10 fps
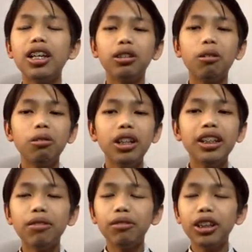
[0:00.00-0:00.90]
is only
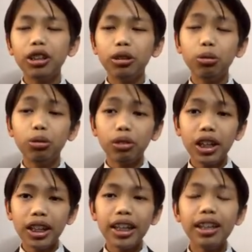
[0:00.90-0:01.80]
72
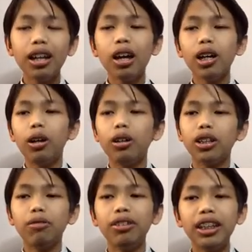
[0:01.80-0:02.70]
ringgit or
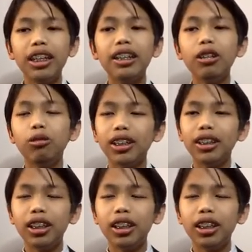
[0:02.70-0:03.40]
17 USD